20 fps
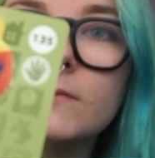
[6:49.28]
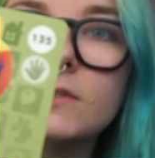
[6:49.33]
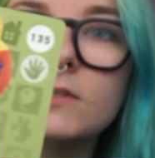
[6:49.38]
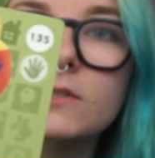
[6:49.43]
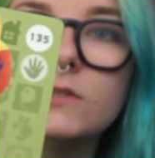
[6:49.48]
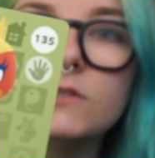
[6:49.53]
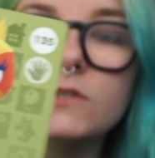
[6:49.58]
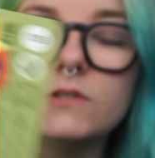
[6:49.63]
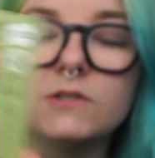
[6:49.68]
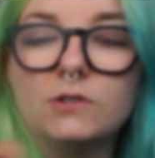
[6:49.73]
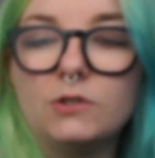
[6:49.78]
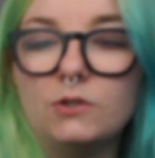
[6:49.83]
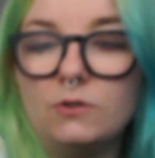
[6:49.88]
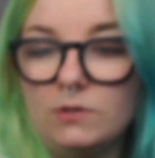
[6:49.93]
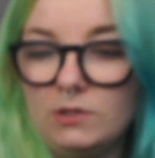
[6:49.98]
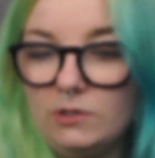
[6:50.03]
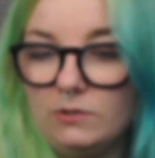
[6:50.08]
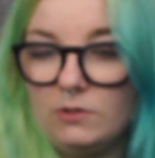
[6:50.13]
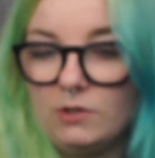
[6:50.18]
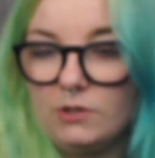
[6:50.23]
she's a cute
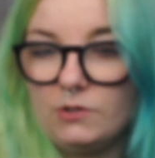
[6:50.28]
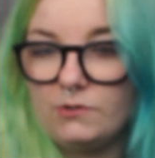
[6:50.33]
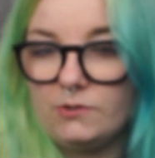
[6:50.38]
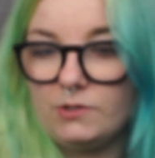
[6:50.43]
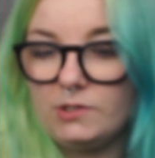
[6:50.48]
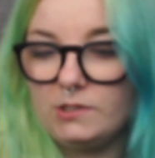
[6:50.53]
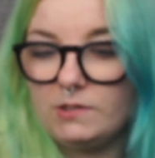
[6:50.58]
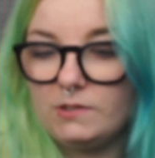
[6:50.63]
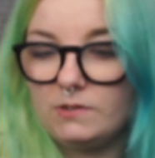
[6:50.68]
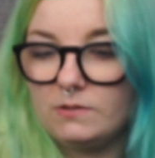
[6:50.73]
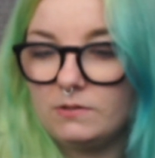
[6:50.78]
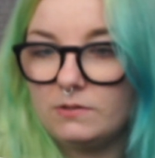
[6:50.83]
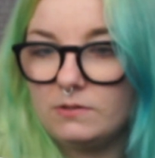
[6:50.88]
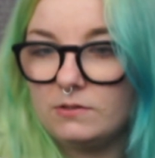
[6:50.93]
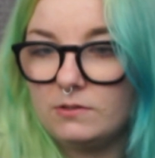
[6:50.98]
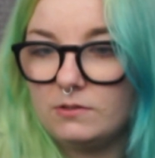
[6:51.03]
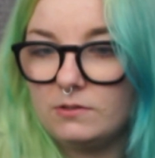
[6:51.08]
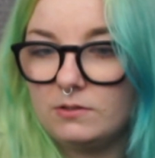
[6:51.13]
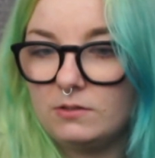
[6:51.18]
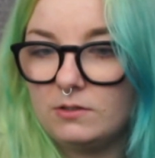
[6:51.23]
little ostrich.
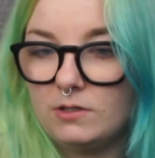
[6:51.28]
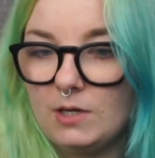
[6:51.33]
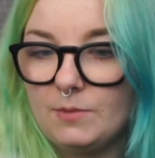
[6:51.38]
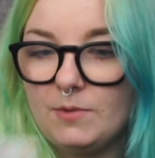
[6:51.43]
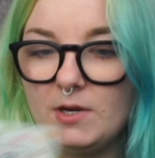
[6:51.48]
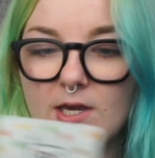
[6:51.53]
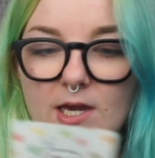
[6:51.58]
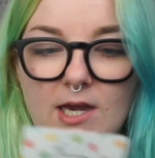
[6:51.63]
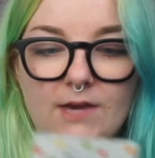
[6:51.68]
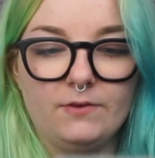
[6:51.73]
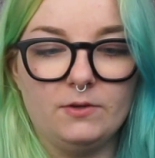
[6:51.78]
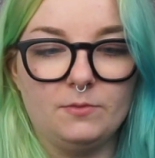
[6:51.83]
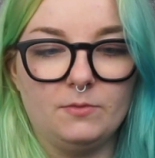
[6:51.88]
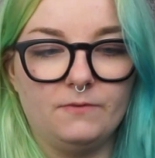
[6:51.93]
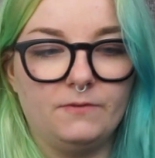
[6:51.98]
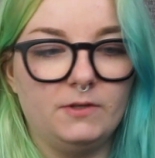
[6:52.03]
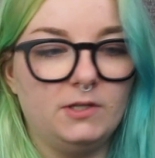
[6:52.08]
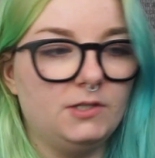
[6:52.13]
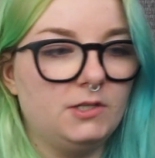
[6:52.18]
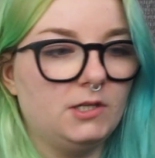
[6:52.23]
I might have her in my
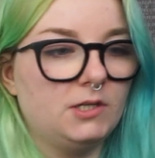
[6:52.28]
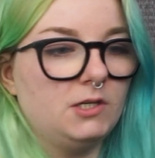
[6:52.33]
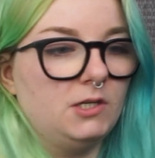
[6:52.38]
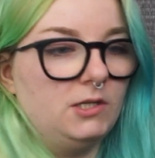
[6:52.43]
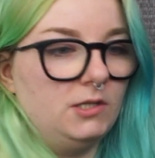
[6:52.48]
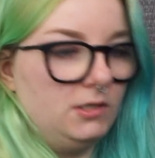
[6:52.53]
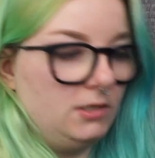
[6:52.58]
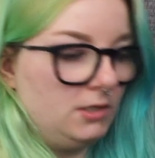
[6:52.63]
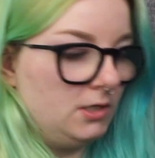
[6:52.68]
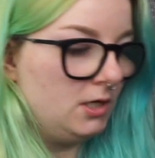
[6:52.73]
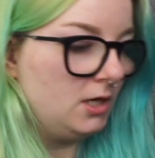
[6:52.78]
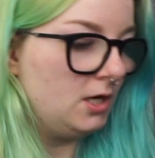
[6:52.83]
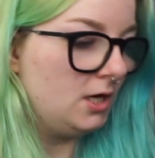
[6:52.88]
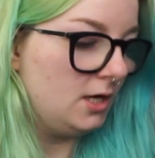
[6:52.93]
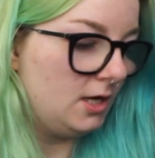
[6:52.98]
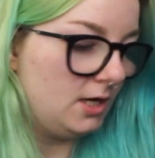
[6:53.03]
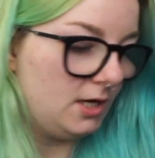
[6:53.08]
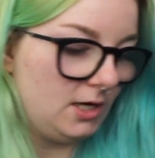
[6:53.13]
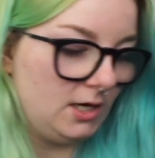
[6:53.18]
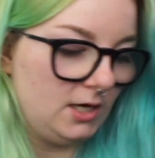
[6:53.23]
village actually.
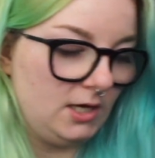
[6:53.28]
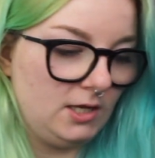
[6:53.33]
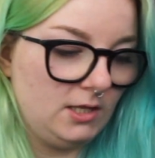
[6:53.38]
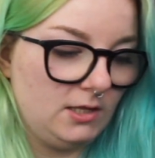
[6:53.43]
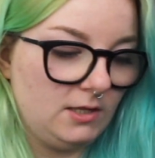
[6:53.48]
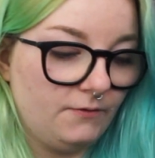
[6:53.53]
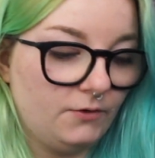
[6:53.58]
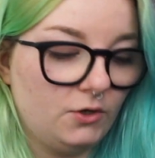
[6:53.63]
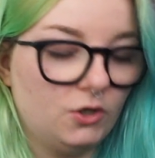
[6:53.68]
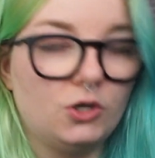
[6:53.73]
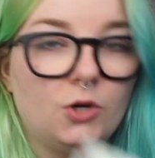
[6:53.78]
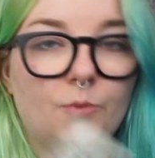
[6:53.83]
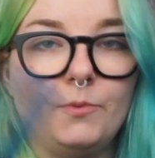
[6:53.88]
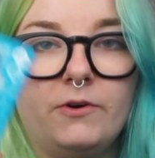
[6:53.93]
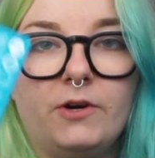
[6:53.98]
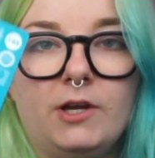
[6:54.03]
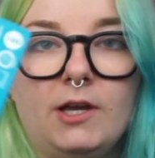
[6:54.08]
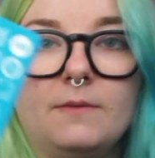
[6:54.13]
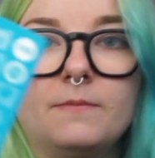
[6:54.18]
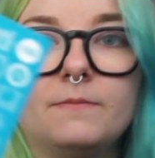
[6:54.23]
And I've got Copper
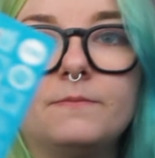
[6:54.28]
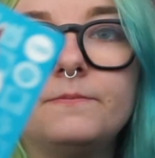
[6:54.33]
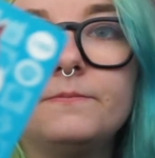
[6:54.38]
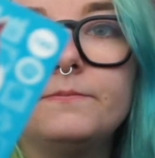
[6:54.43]
again.